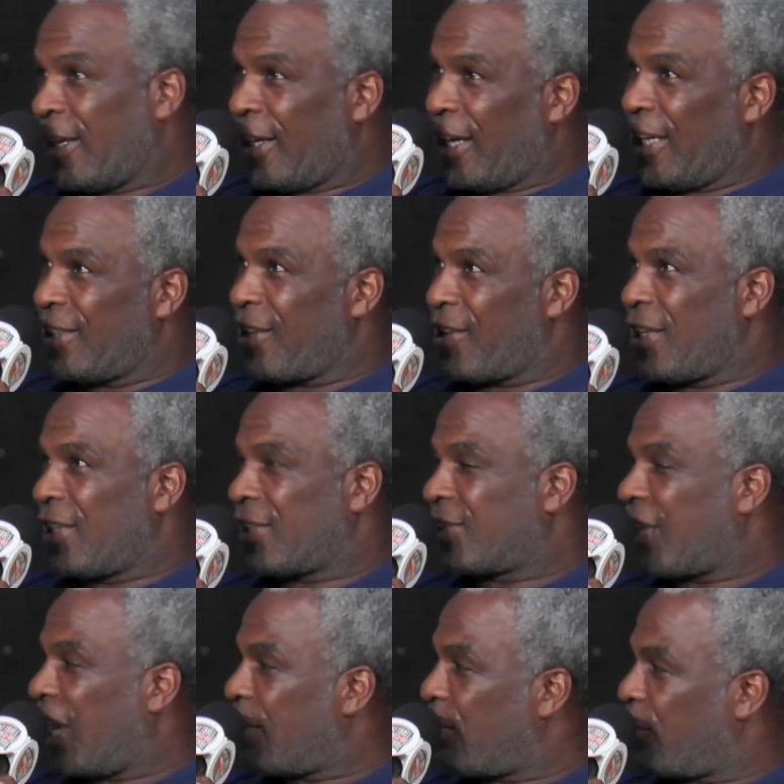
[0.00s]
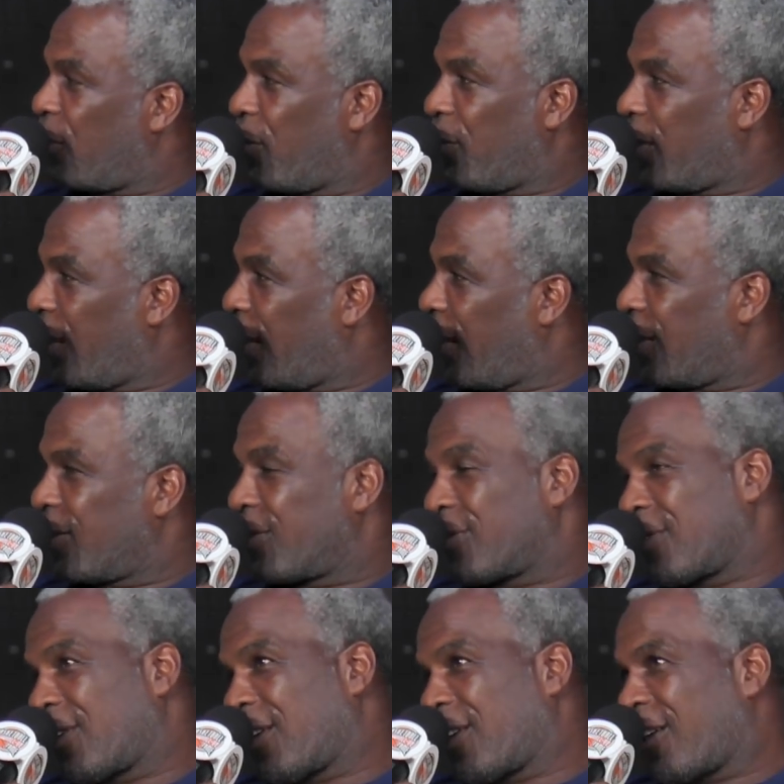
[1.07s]
He just eat a steak before every game.
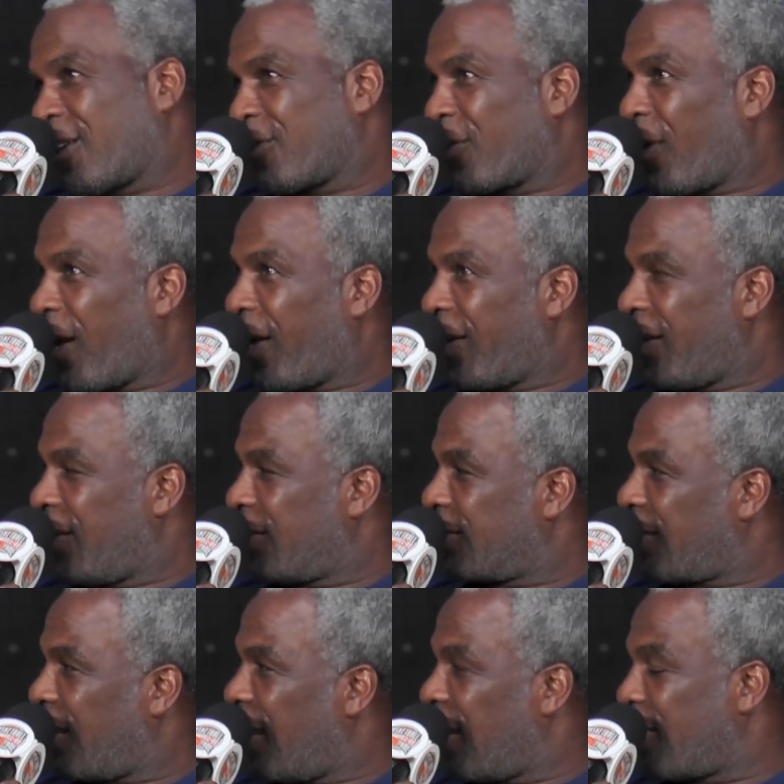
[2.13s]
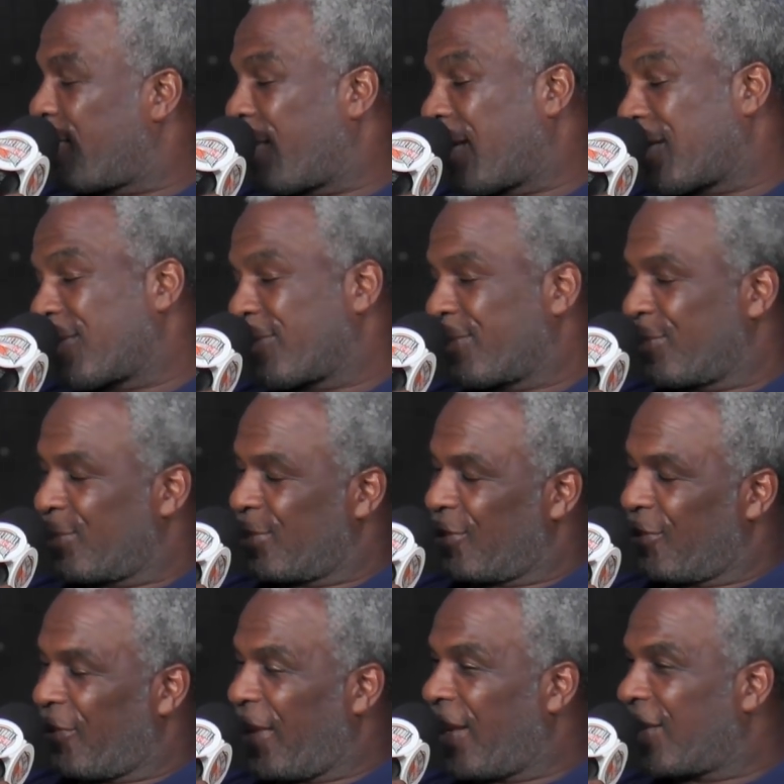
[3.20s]
I don't know how he eat a steak, but
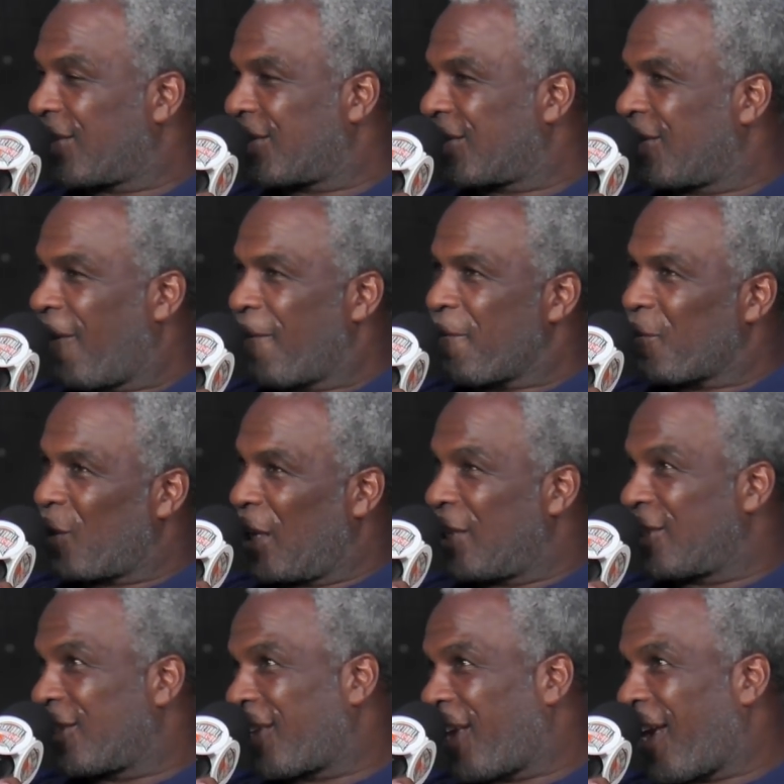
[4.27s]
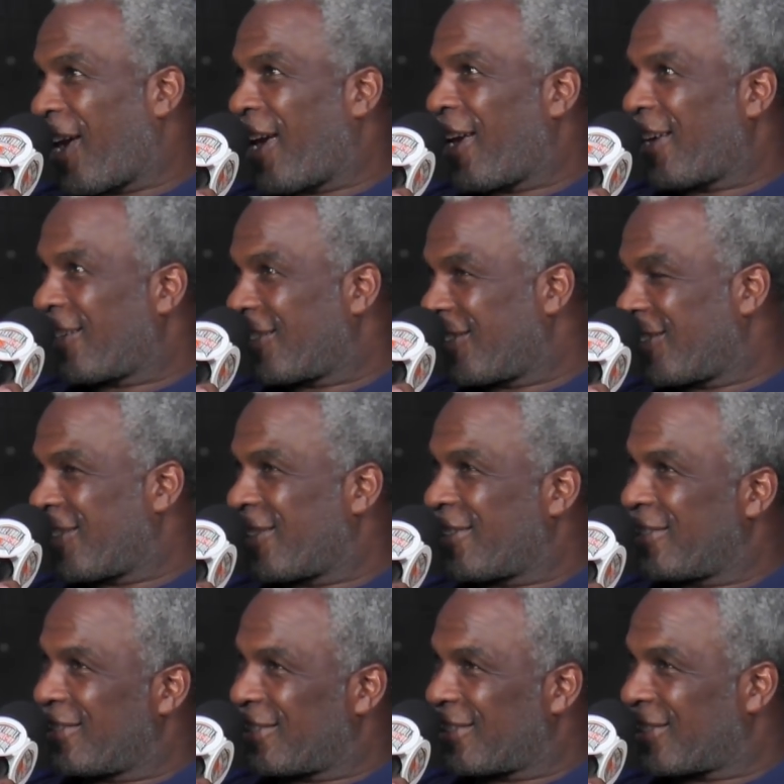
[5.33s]
Vince, he's a guy,
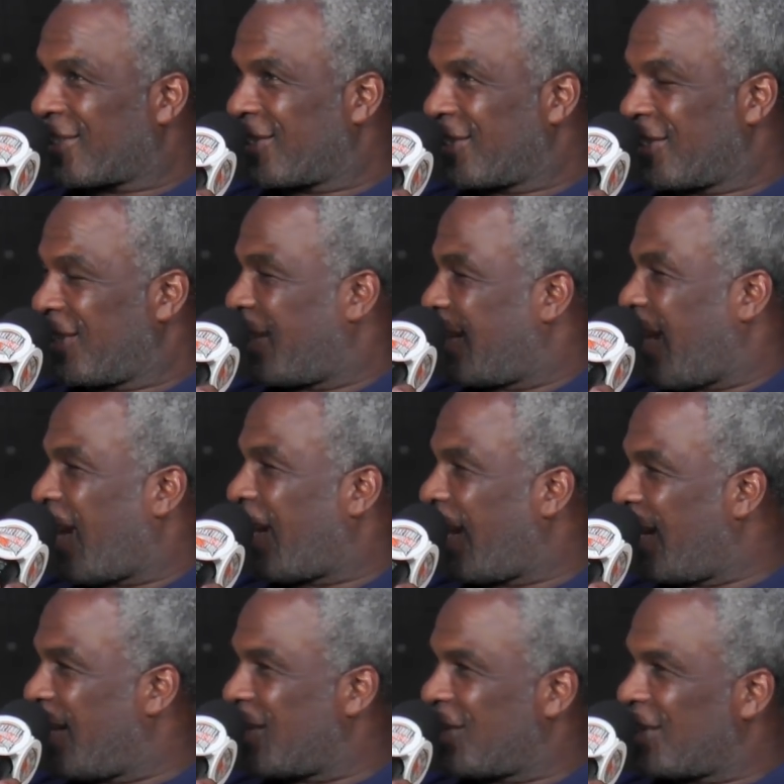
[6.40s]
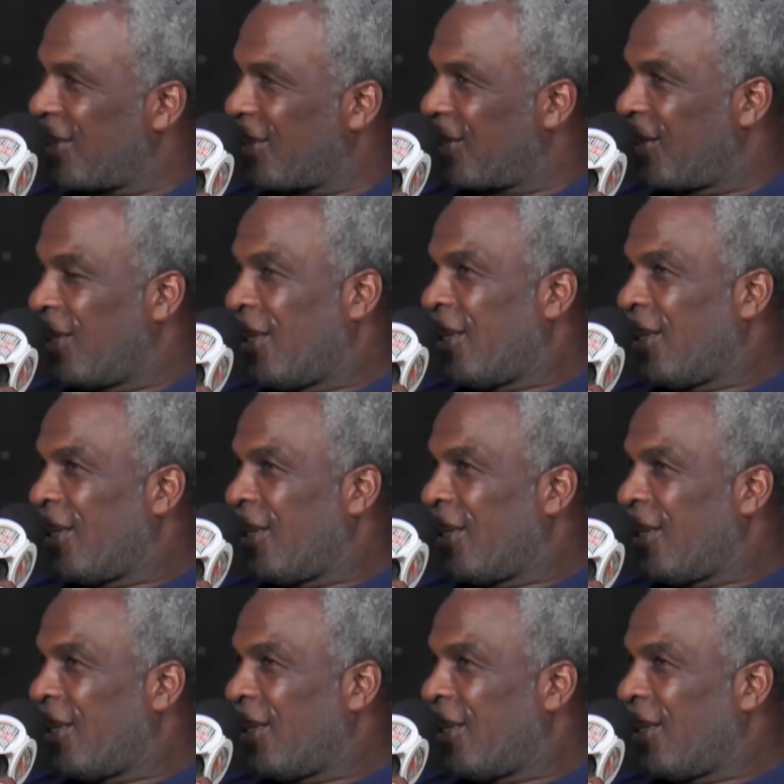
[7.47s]
just a lot of energy.